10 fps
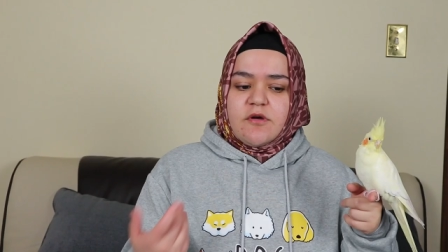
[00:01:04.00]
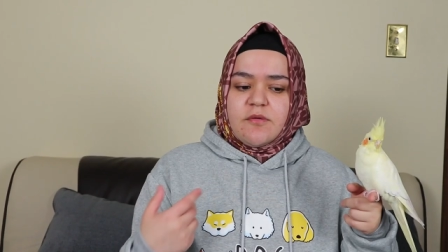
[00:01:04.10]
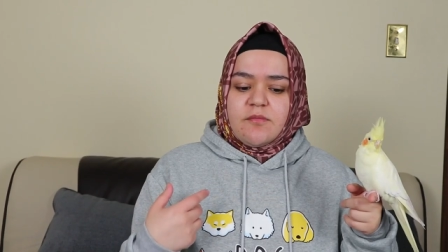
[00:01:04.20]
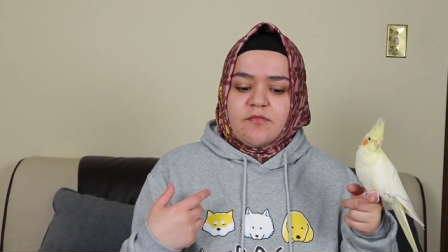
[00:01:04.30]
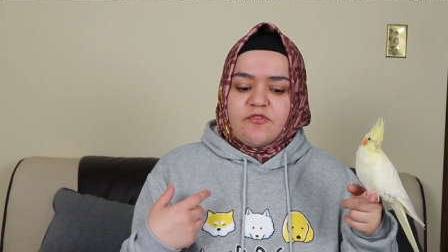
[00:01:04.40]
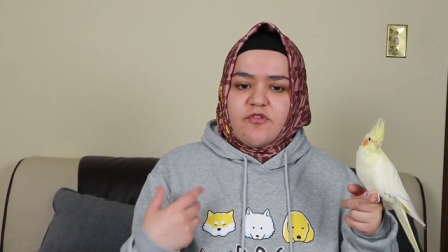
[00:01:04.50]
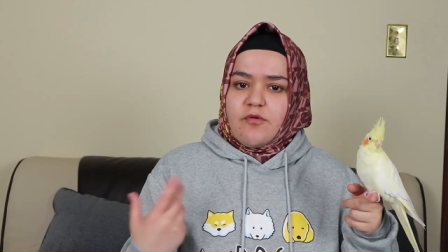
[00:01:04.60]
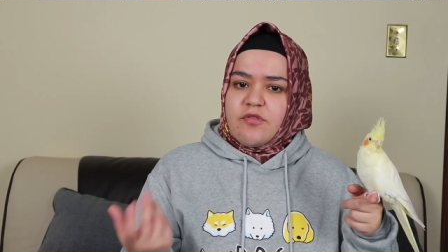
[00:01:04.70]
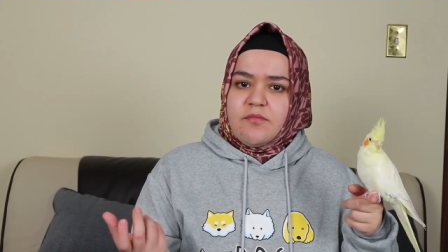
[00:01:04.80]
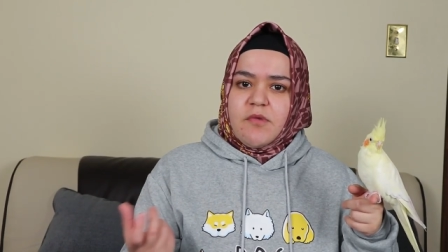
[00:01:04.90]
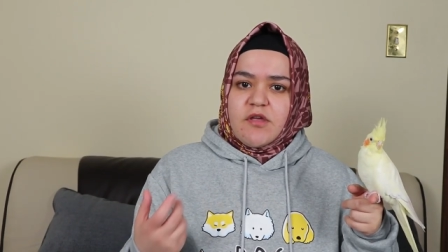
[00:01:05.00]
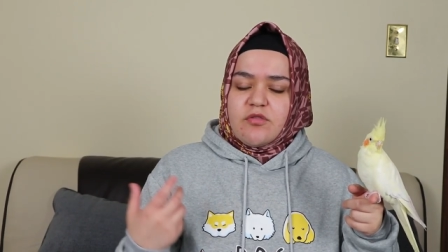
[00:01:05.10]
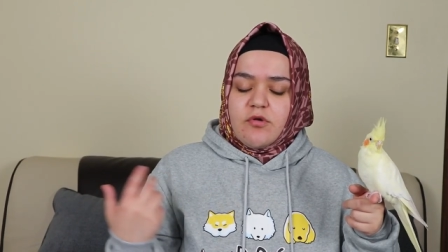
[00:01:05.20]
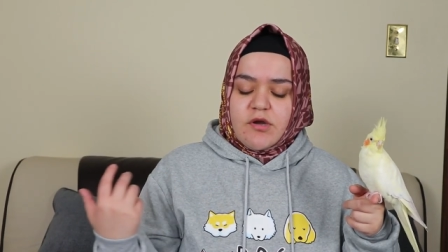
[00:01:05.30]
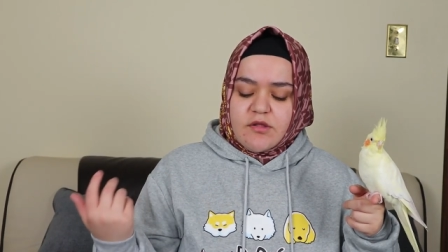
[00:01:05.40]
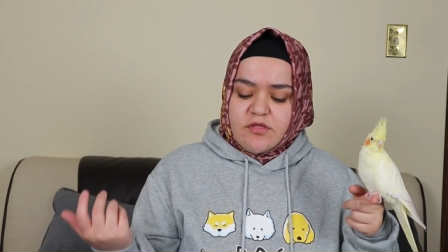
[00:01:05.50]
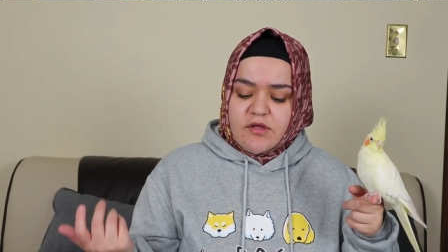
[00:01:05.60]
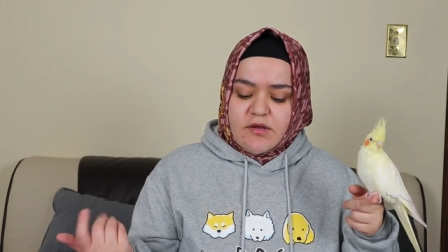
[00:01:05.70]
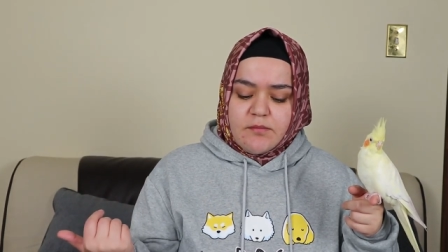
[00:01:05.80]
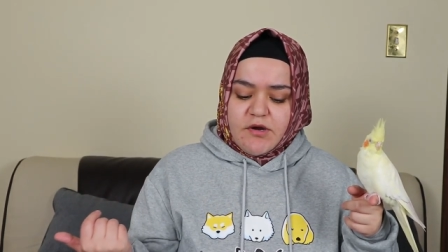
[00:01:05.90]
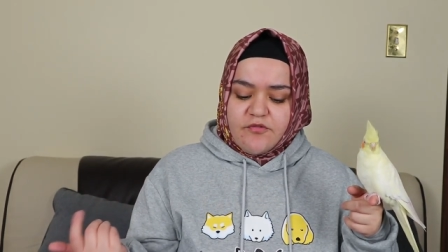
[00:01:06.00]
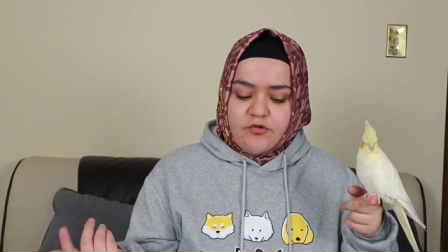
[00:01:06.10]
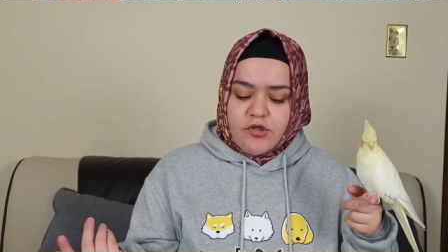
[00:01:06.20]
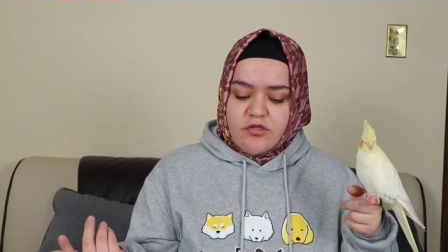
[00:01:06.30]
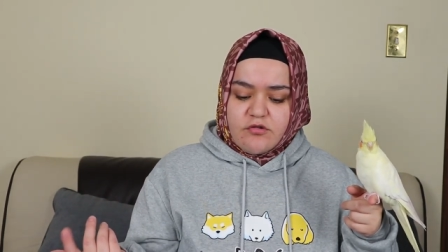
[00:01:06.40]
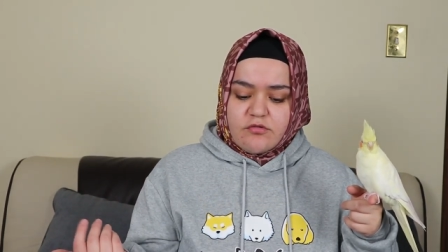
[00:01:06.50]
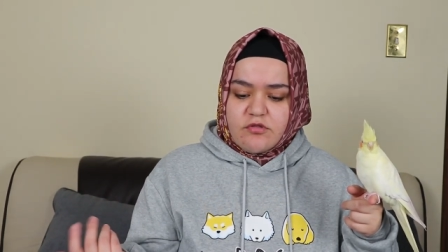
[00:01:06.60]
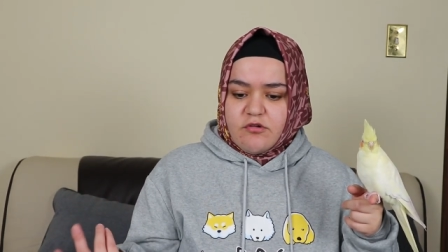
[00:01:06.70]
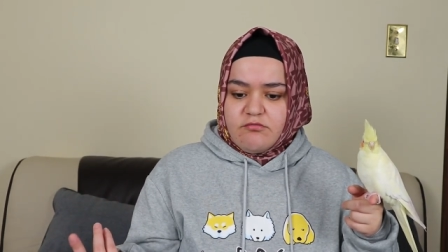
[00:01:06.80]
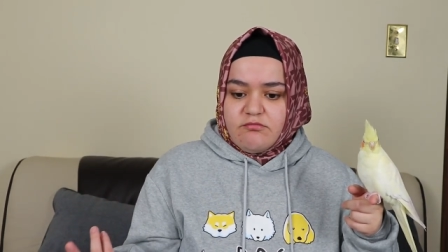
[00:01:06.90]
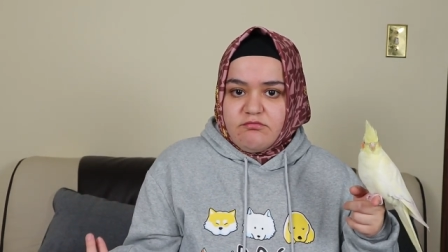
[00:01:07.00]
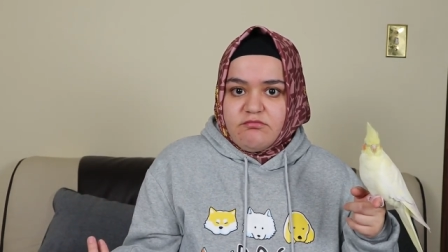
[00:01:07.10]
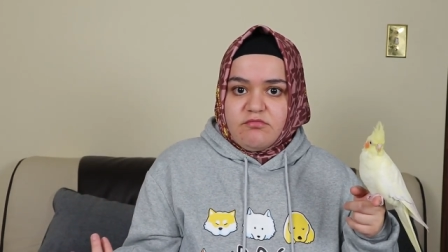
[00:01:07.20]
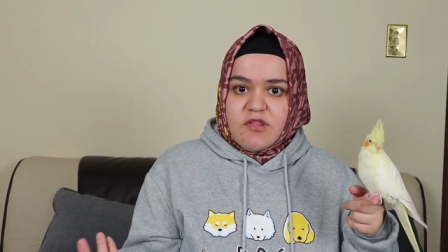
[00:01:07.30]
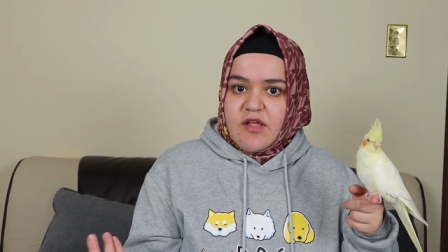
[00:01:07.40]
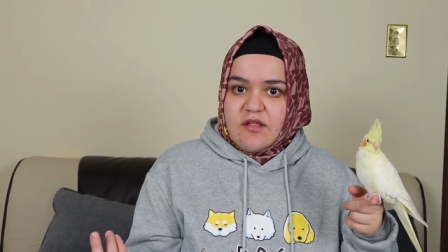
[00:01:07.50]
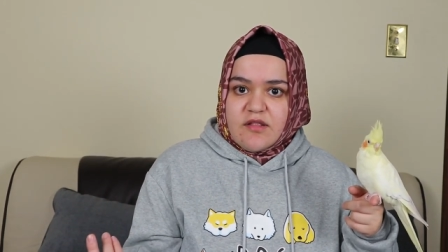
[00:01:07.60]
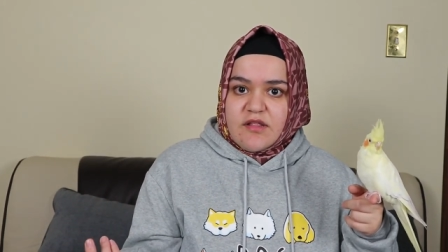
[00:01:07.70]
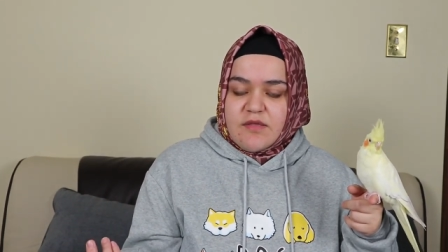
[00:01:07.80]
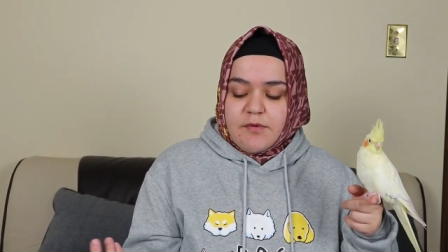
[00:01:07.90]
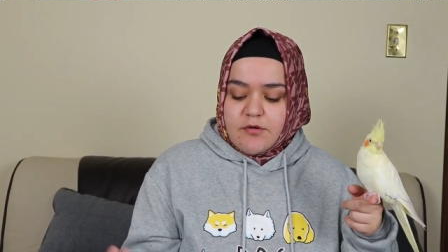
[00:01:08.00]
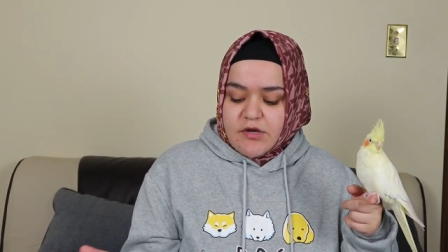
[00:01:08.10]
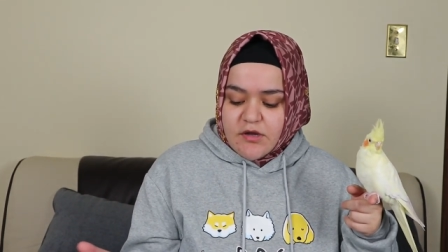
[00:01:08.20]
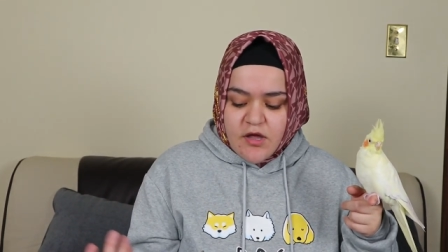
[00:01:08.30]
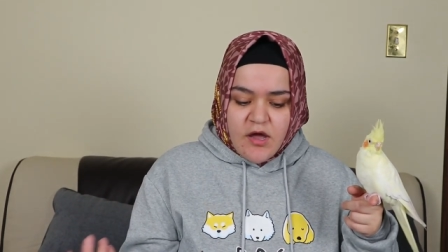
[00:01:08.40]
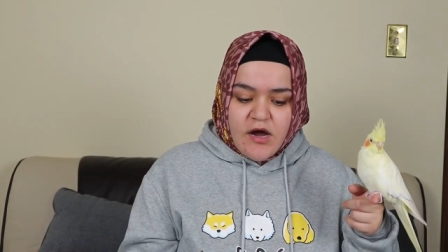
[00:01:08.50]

um, frozen mice or anything in my freezer. So that that's about it.